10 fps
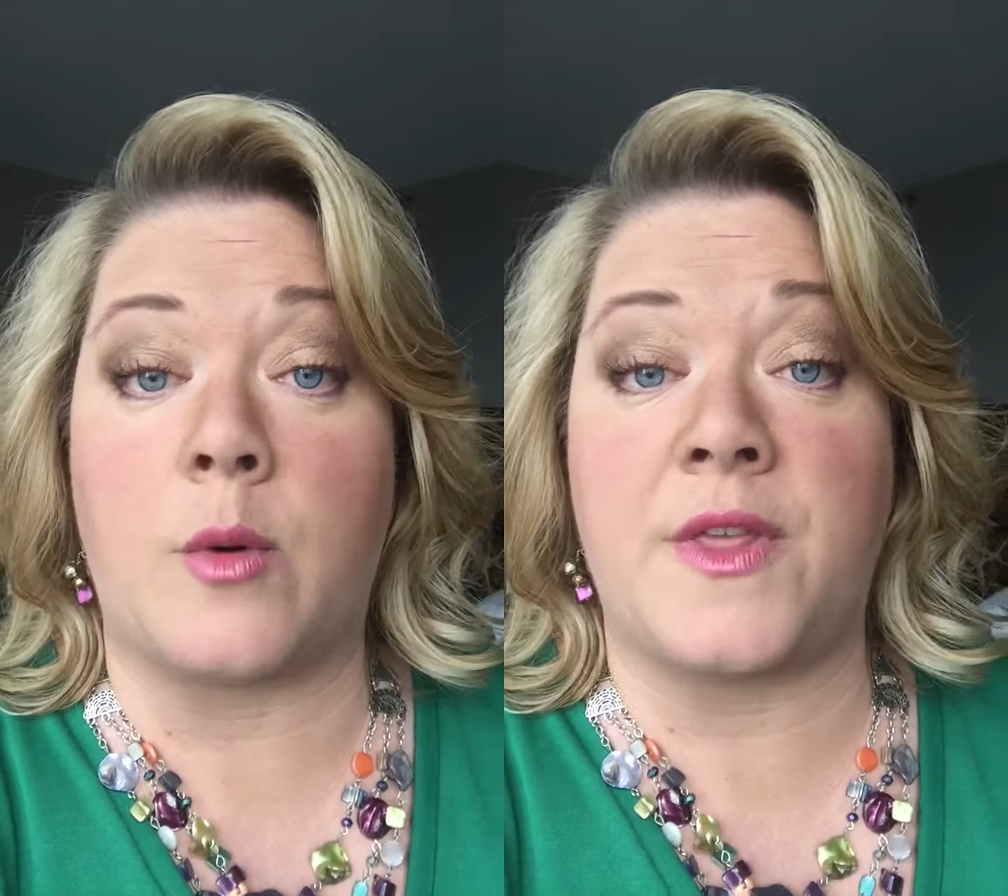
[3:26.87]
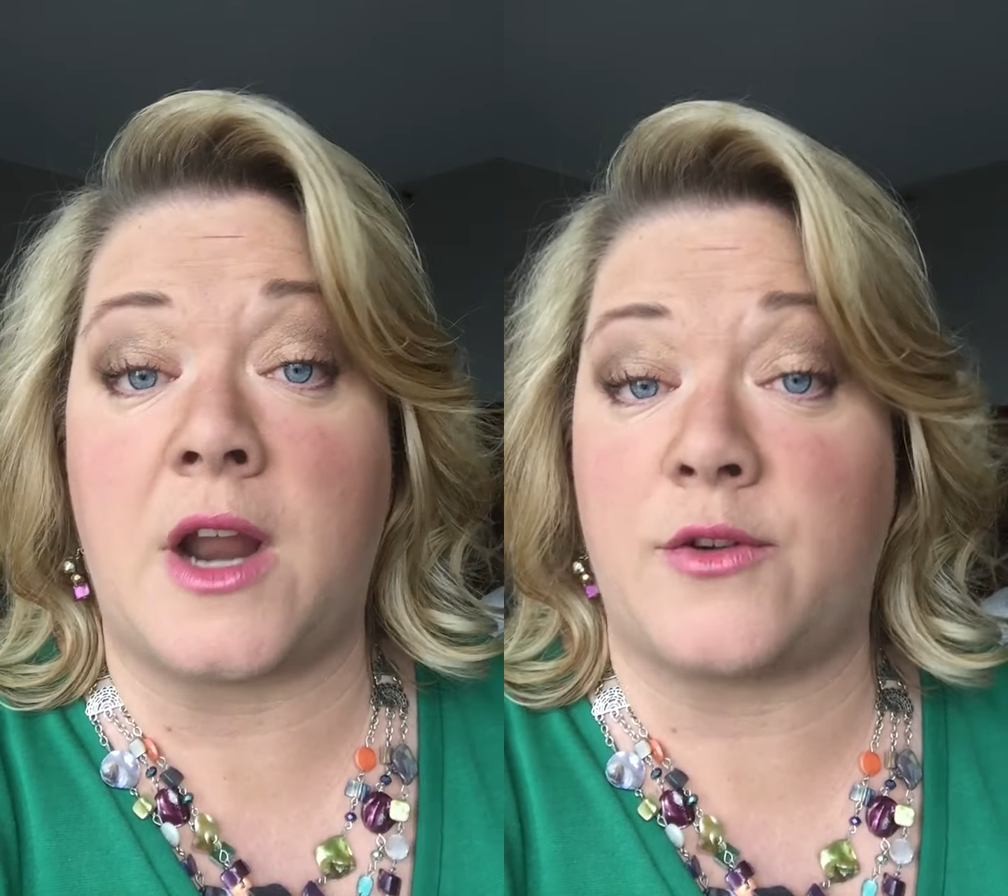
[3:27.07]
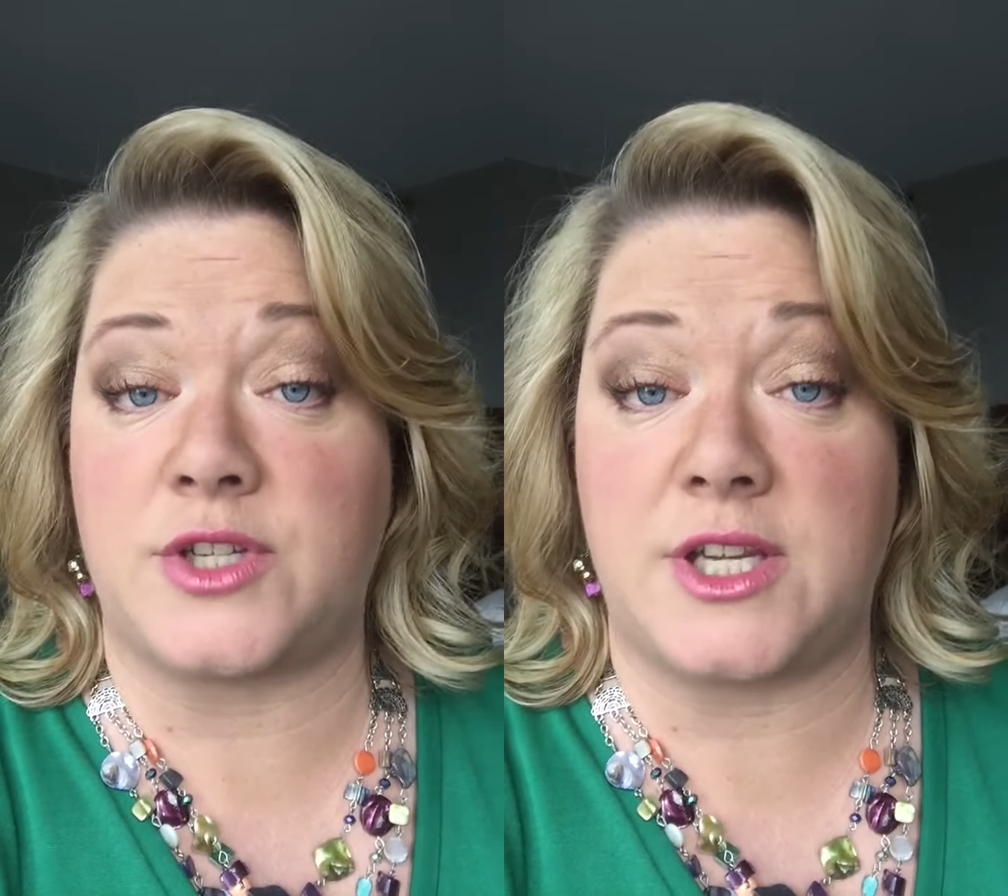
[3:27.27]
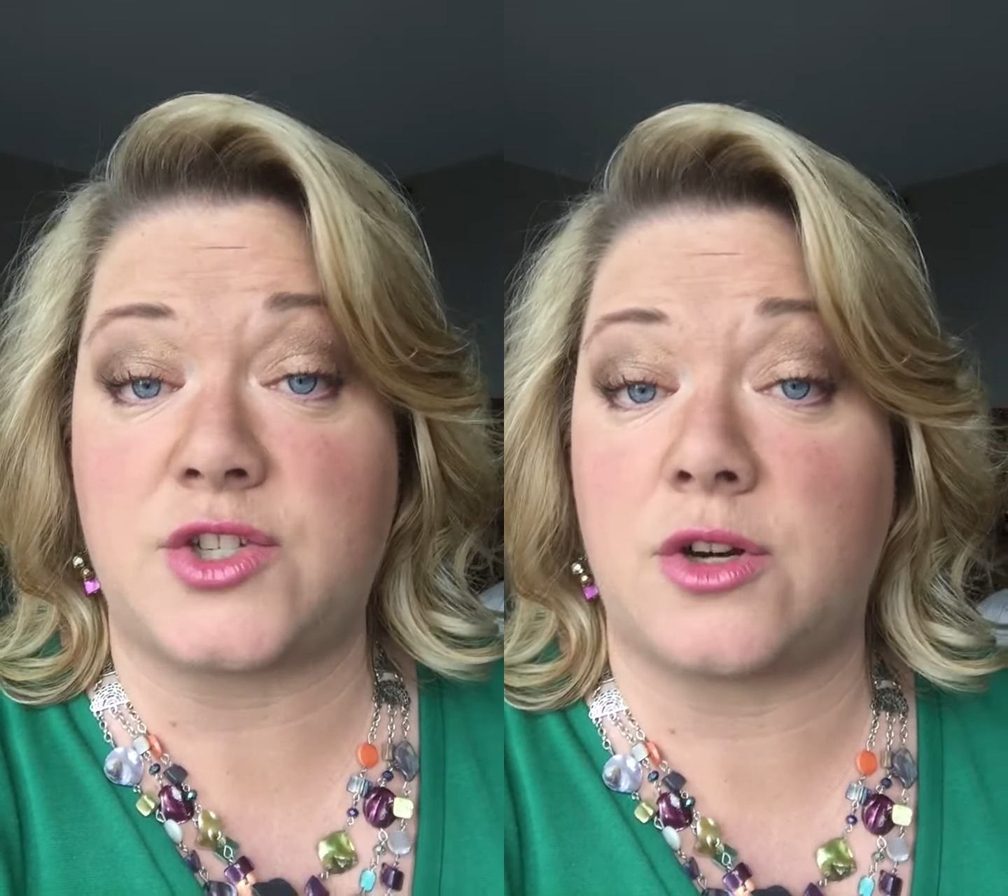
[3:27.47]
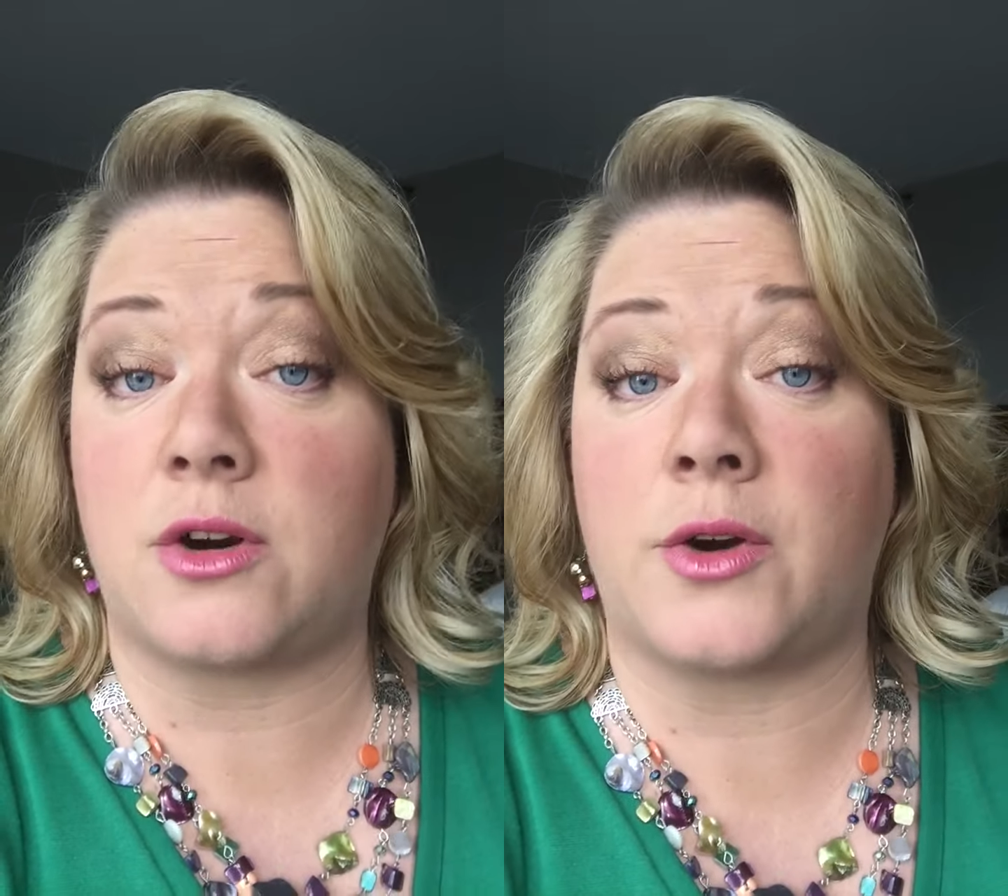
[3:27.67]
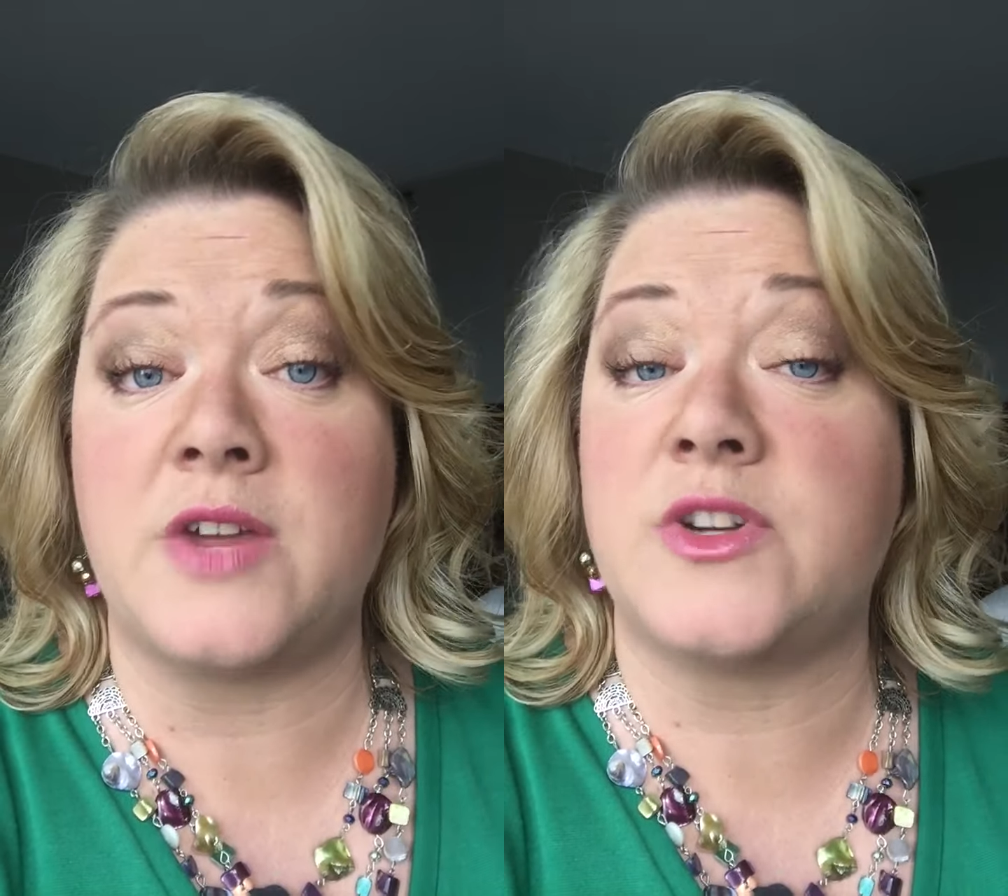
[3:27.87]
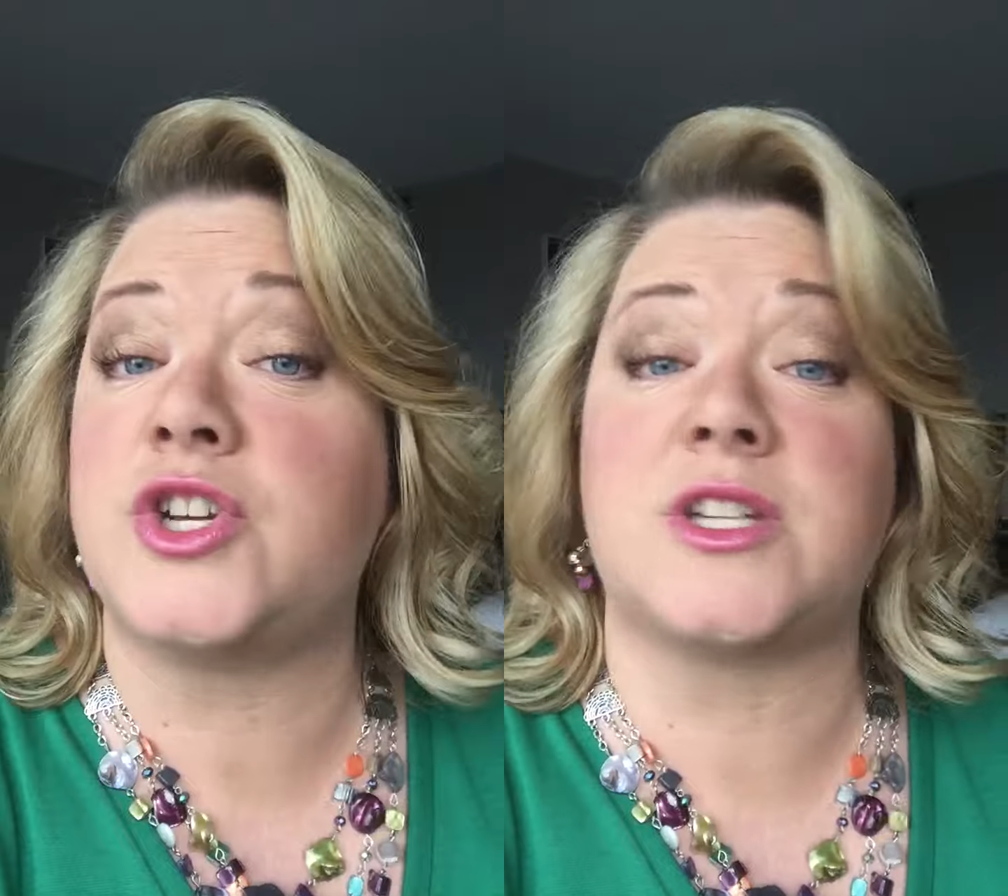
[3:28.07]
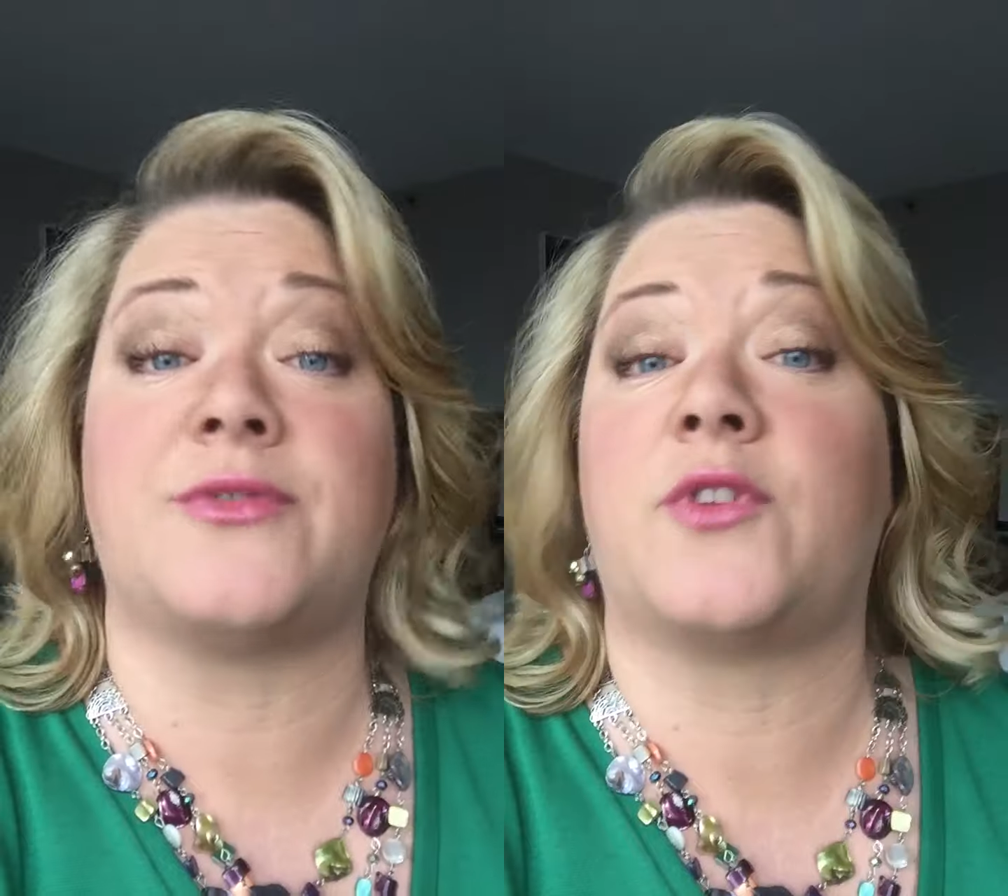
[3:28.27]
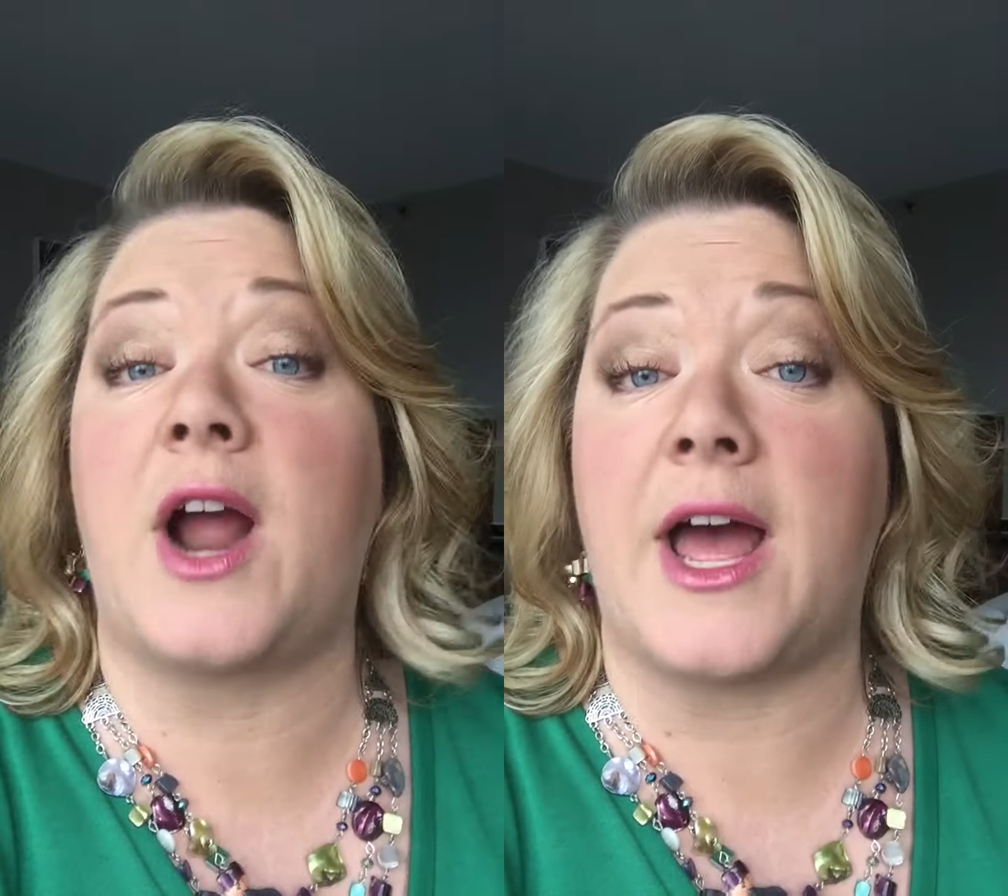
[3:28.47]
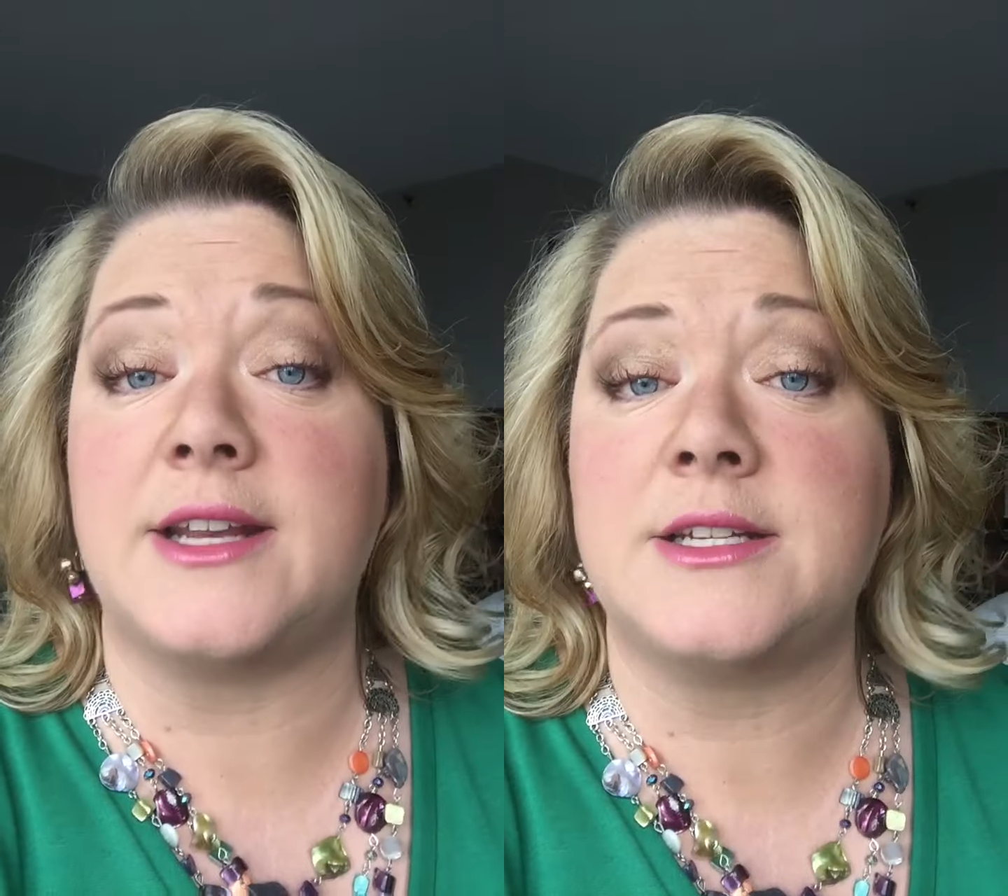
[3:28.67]
with another sister or even just a
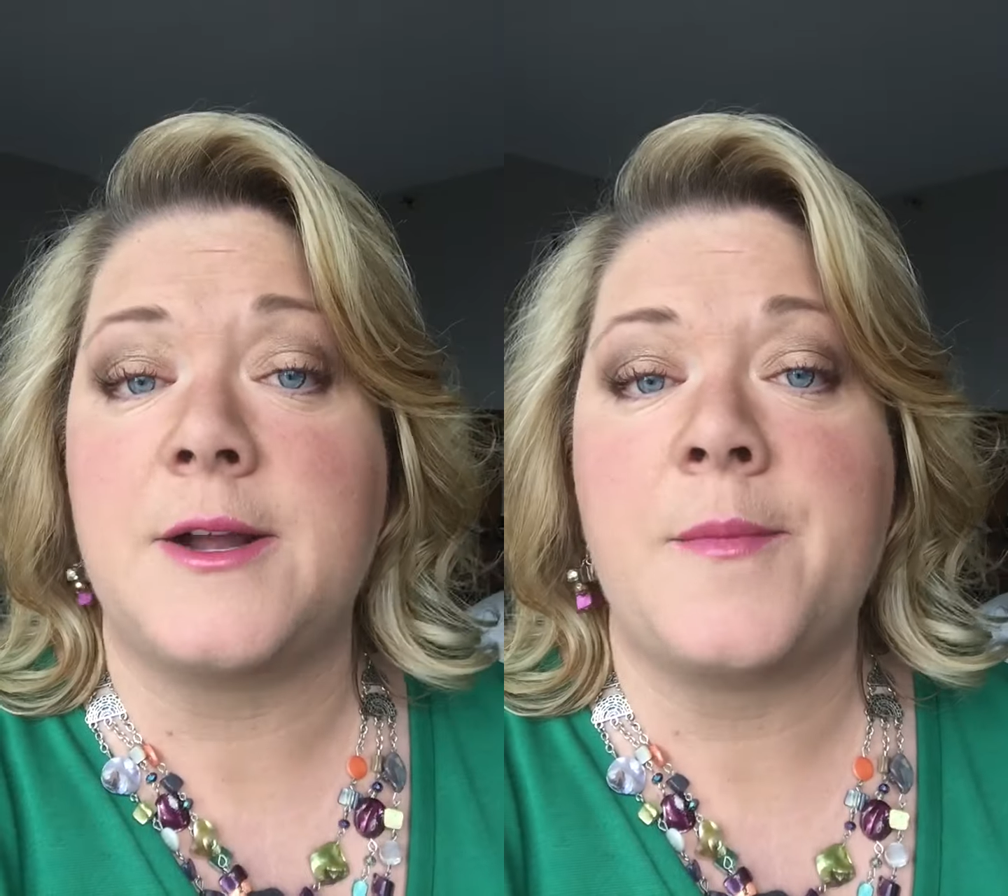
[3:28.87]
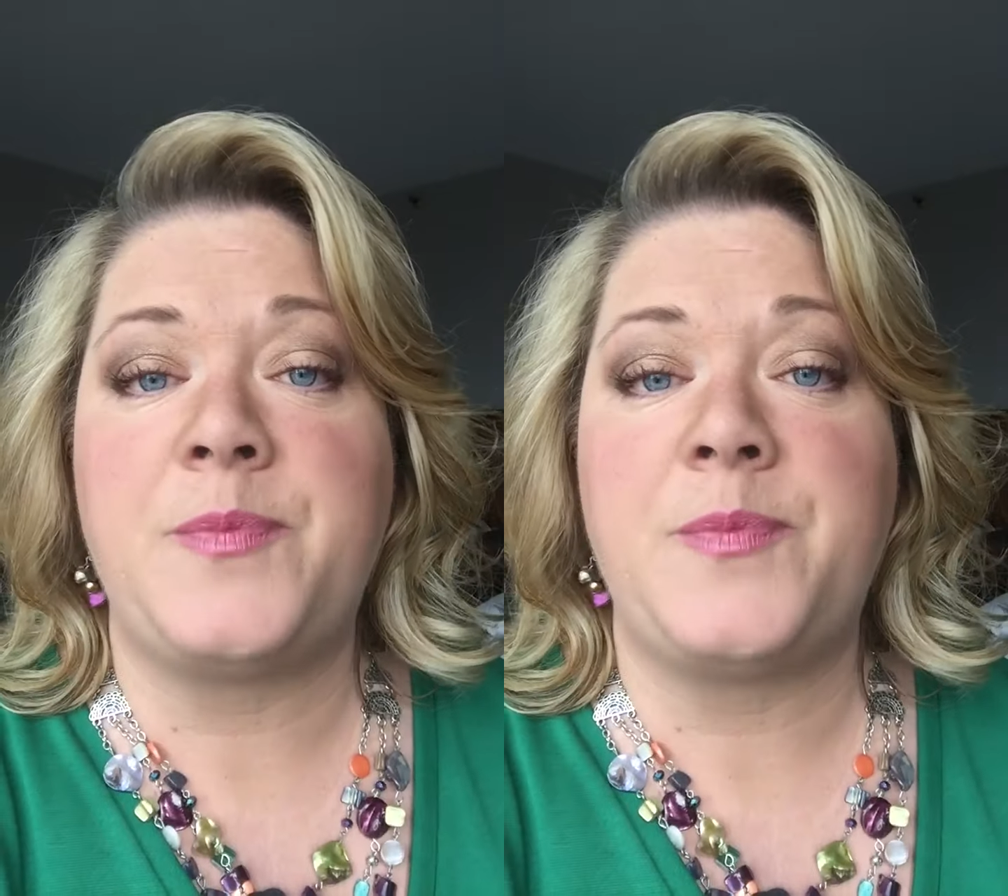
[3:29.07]
friend